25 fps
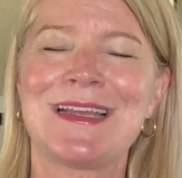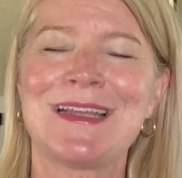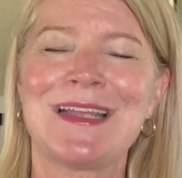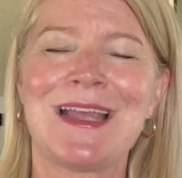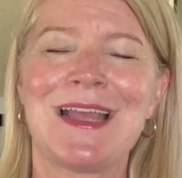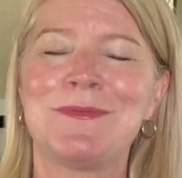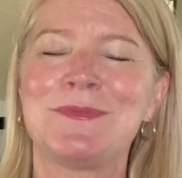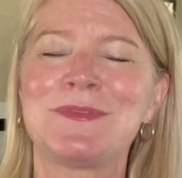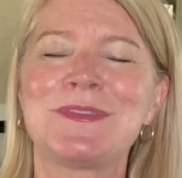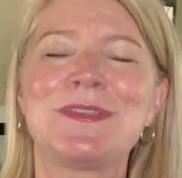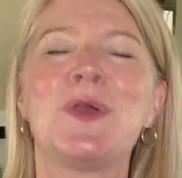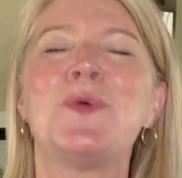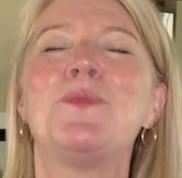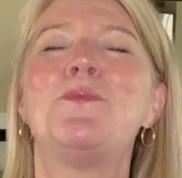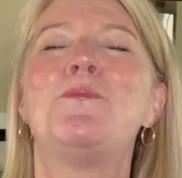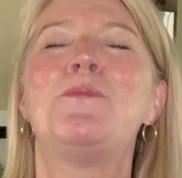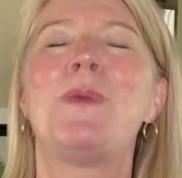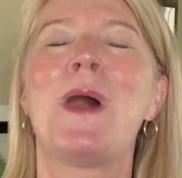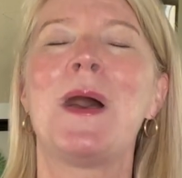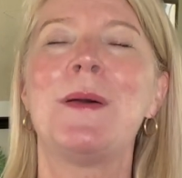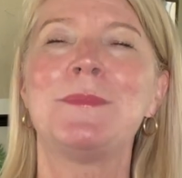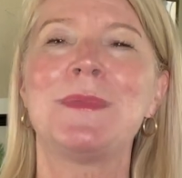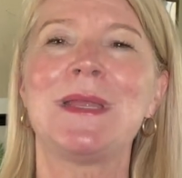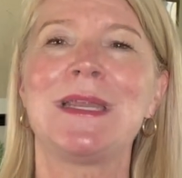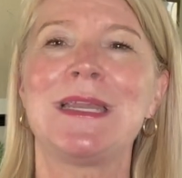I'm so
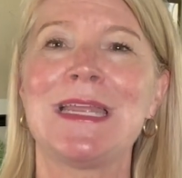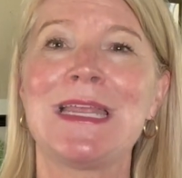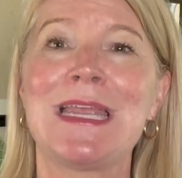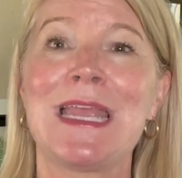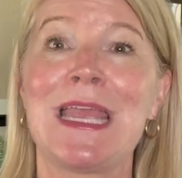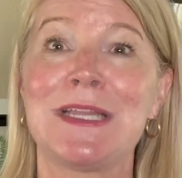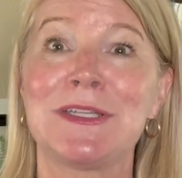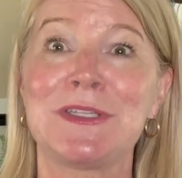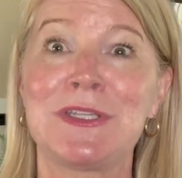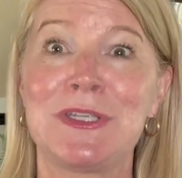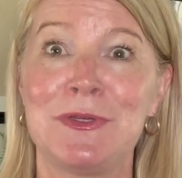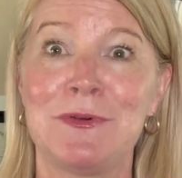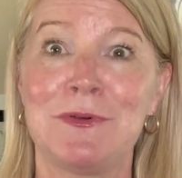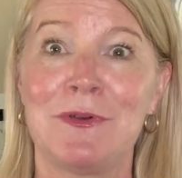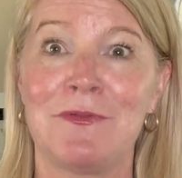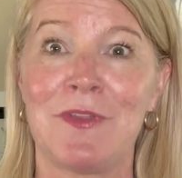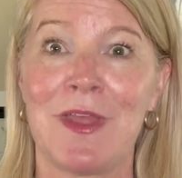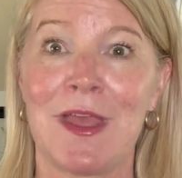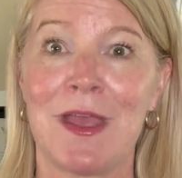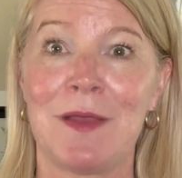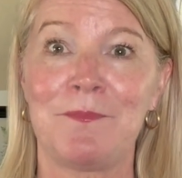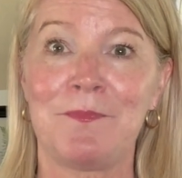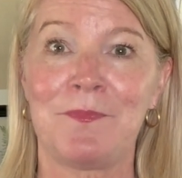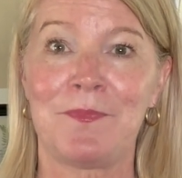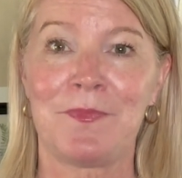bummed I didn't get two of
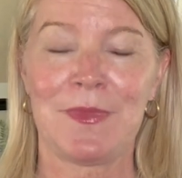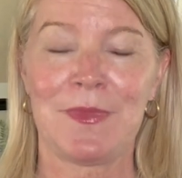them.